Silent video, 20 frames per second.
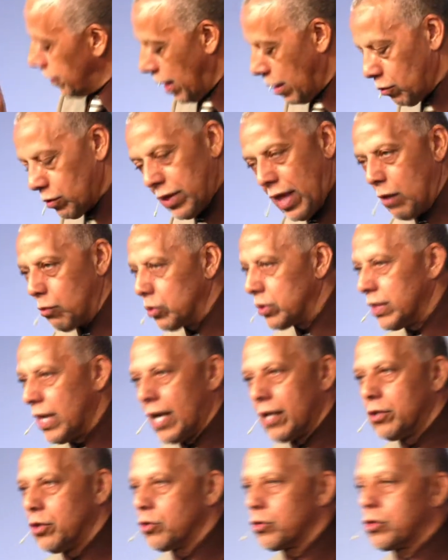that was
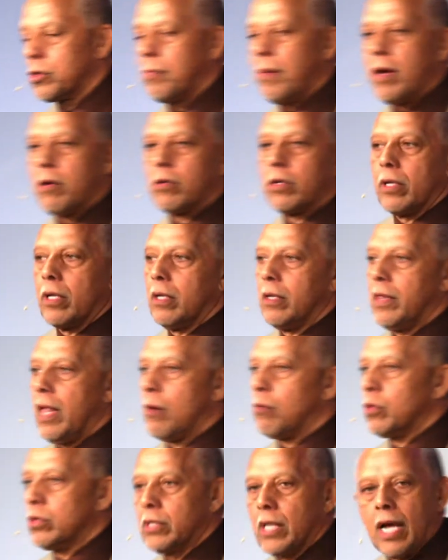not your spirit.
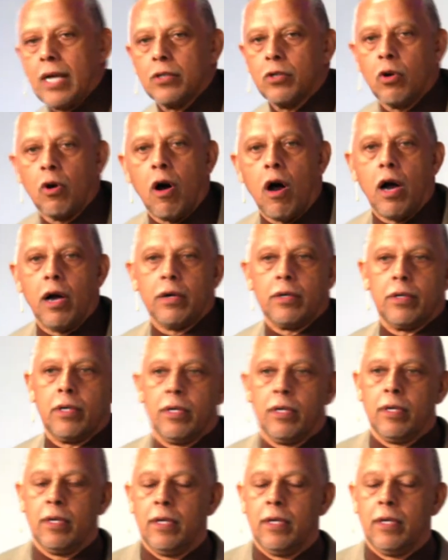That was not your heart.